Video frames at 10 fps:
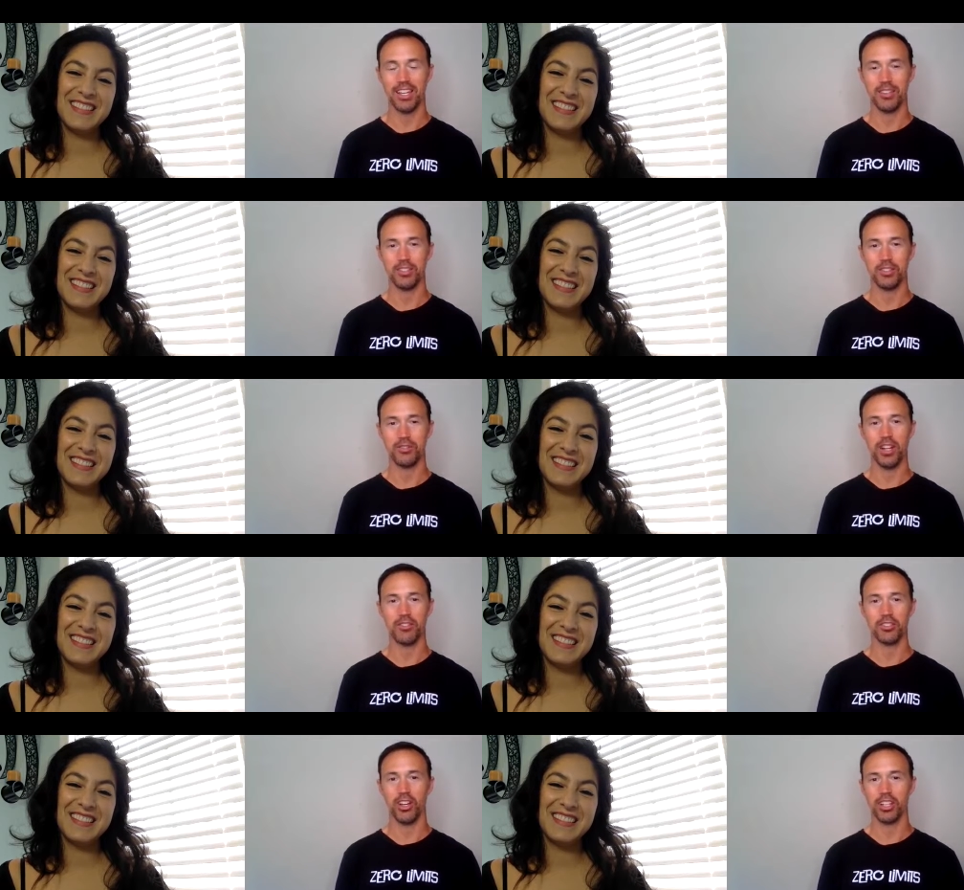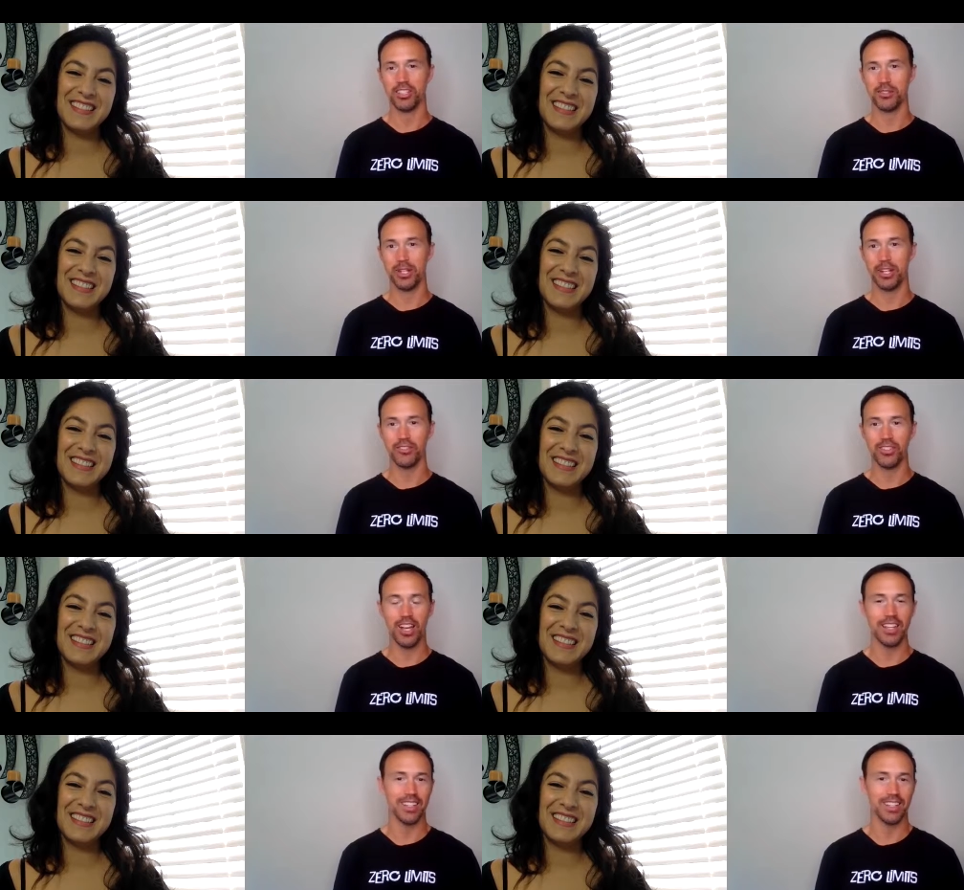Speaker 1: You and I were talking a little bit
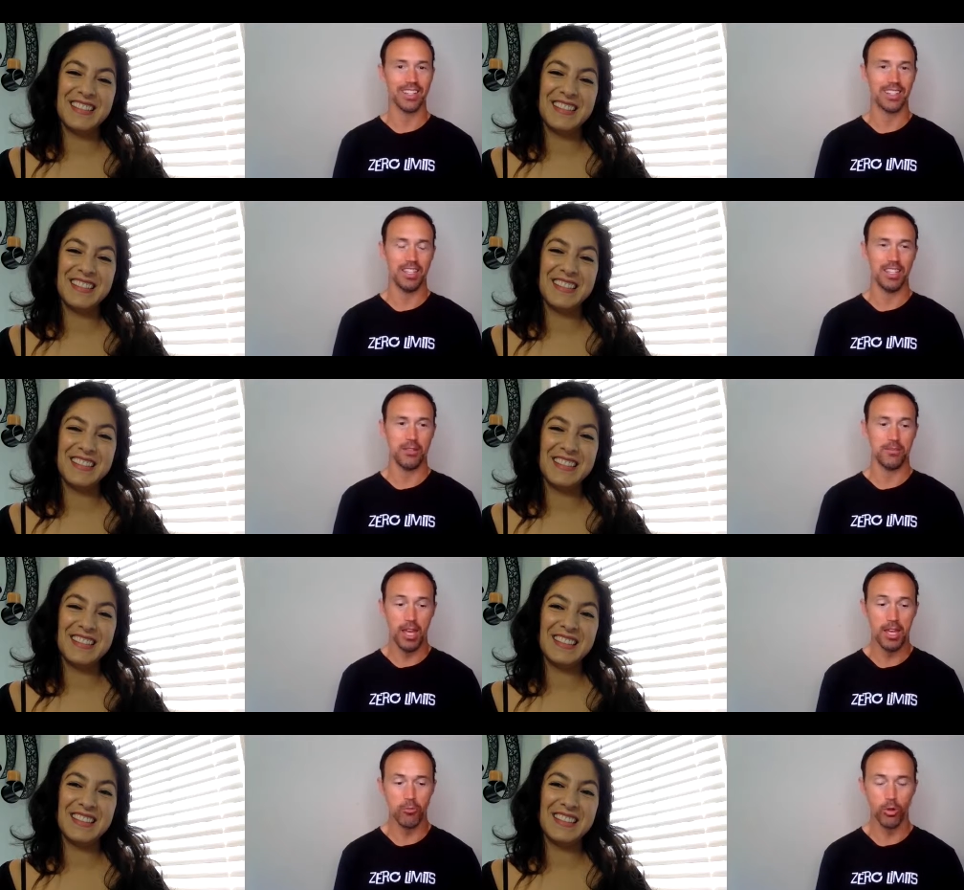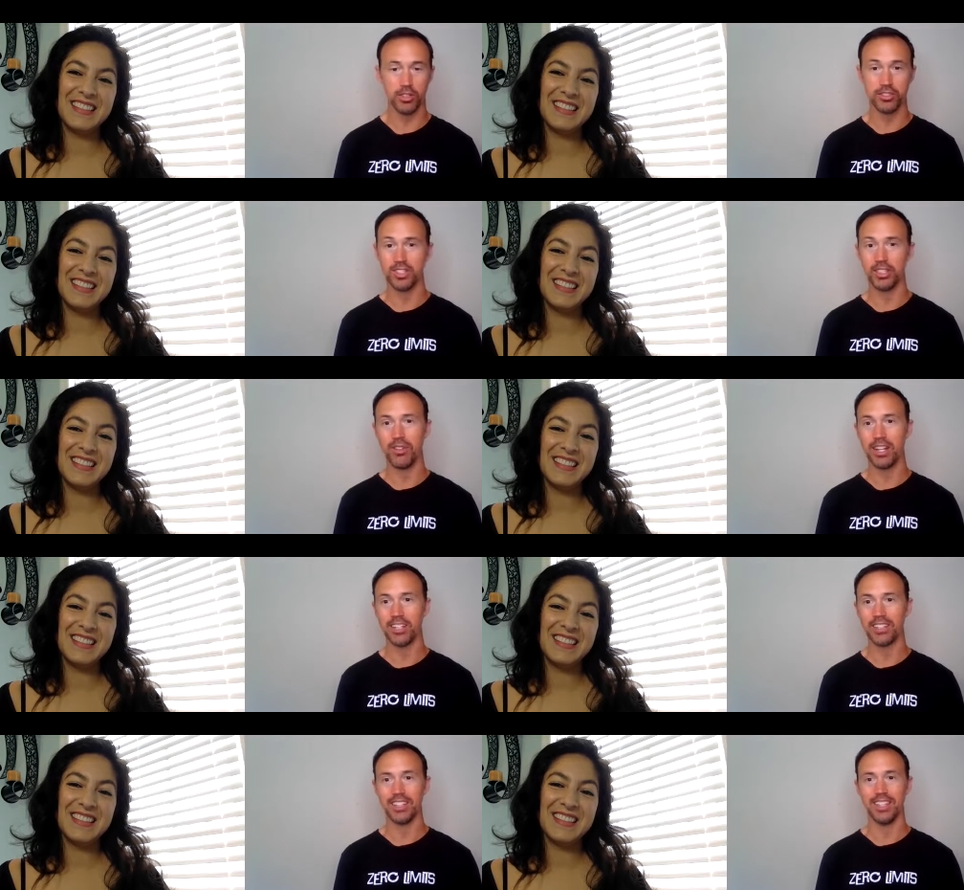offline, like it works
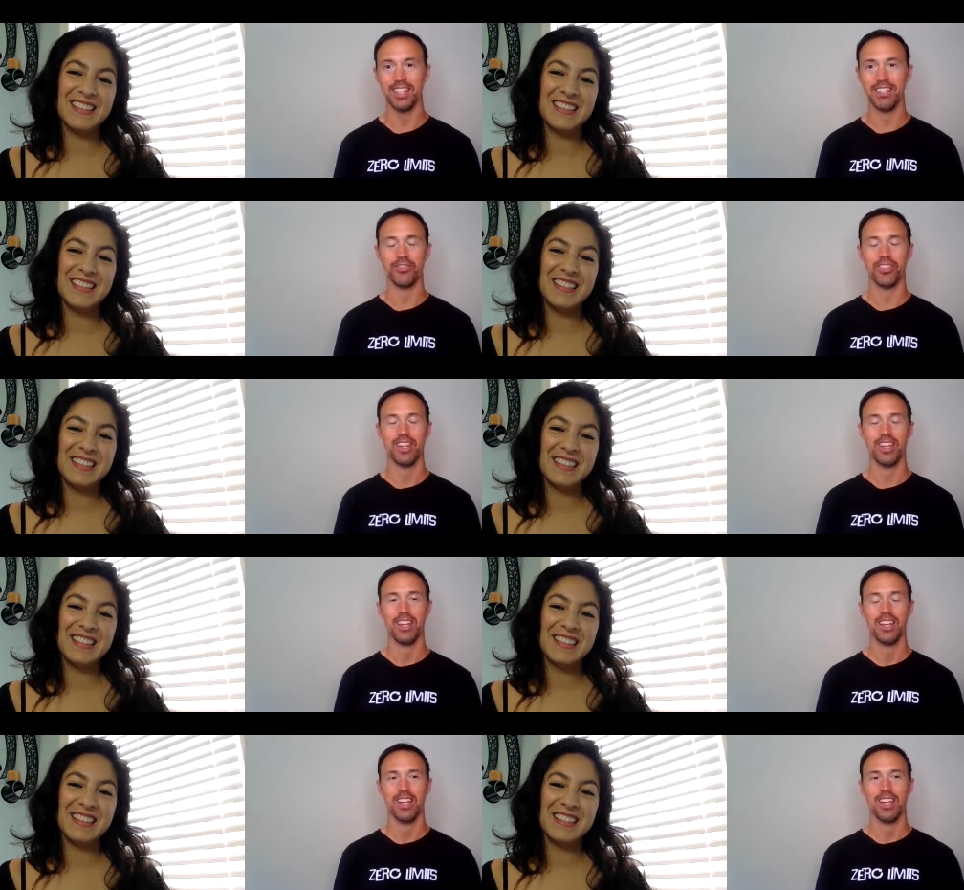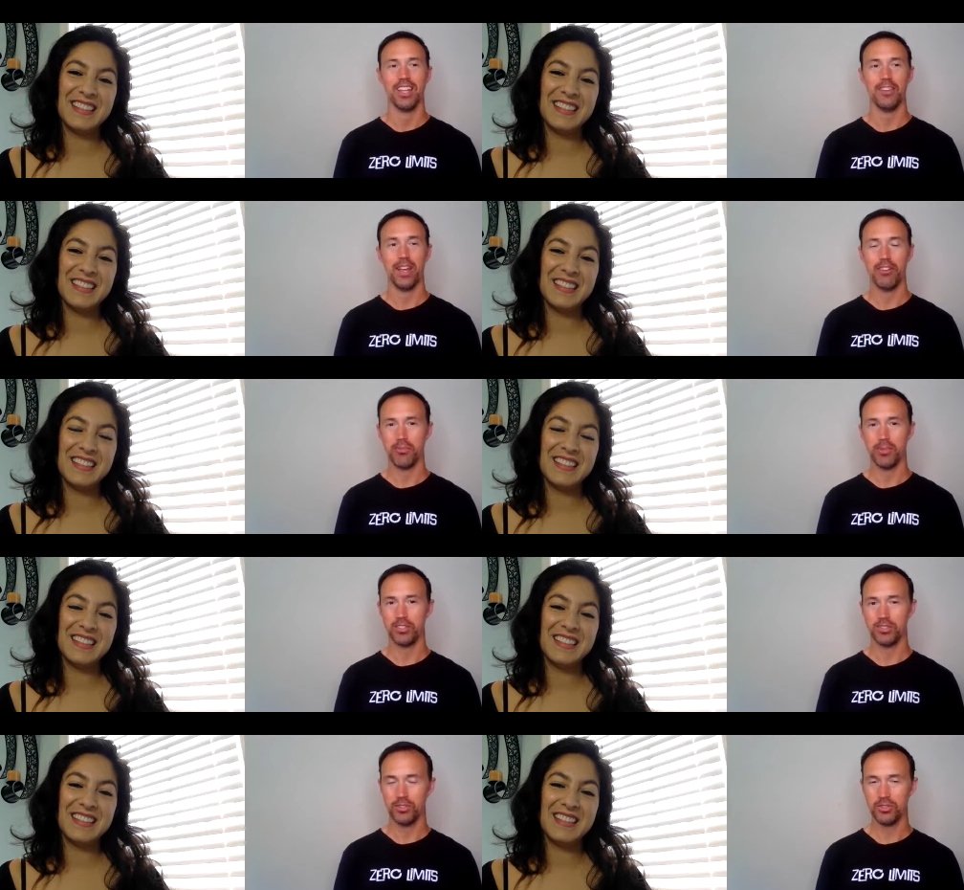theoretically if
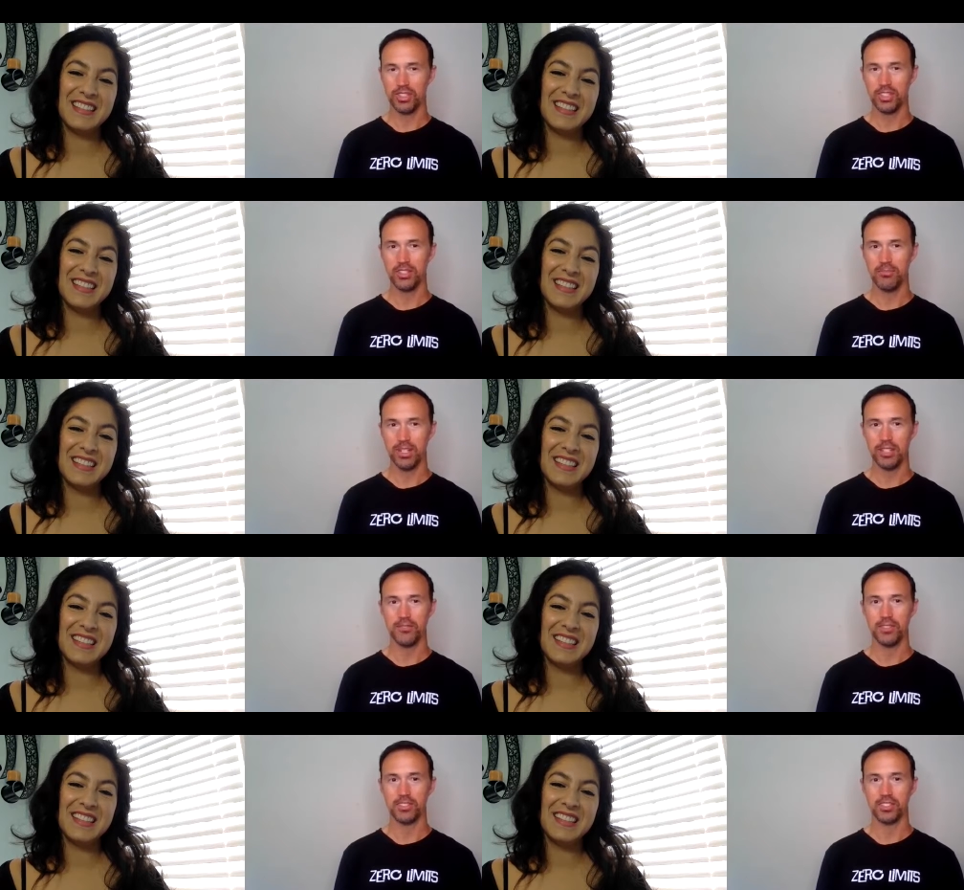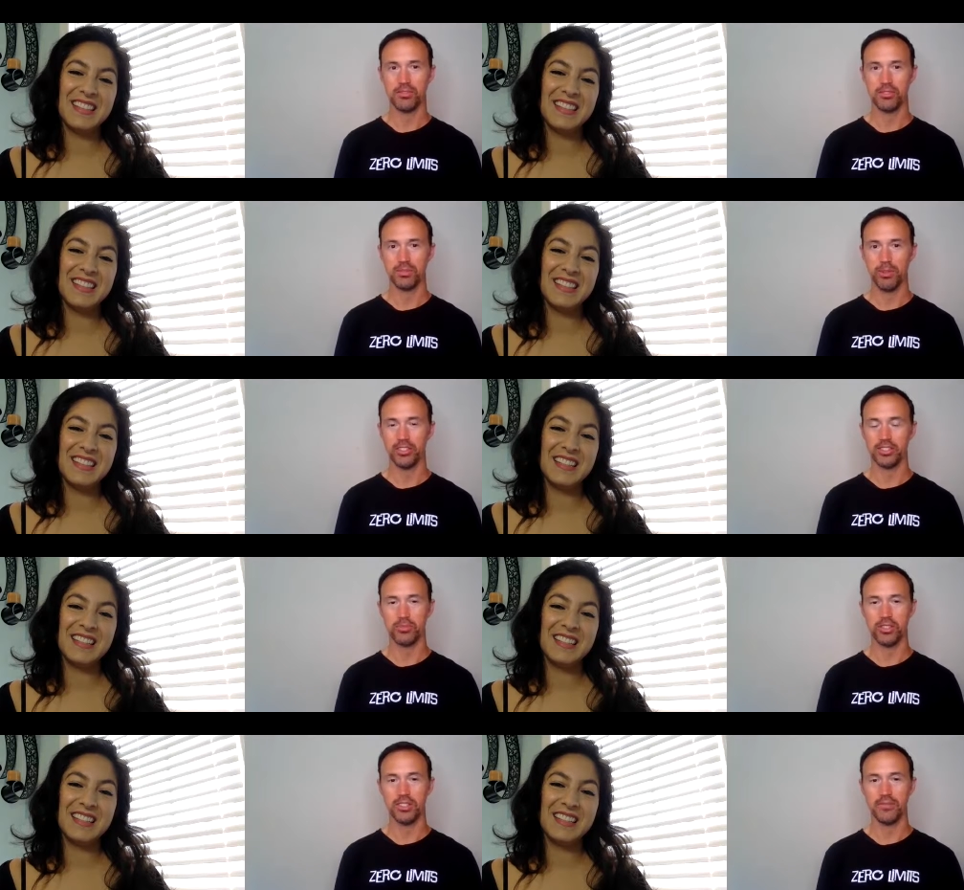everybody's using the money fiscally
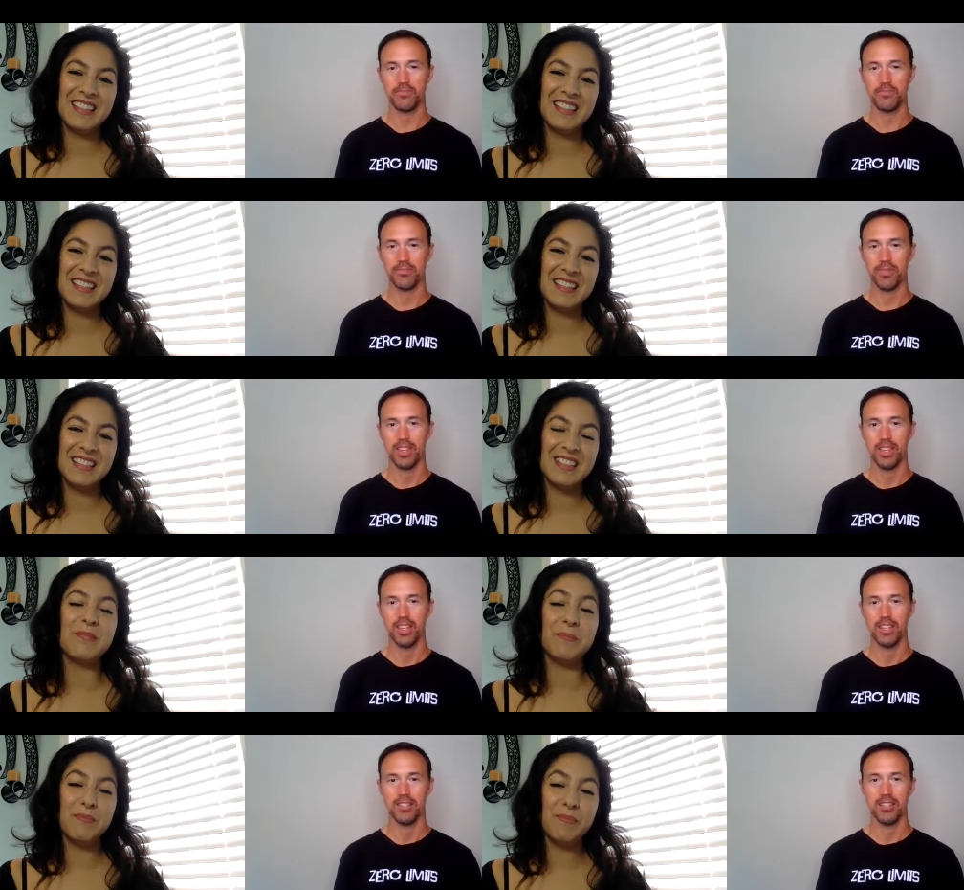responsibly. Mm-hmm.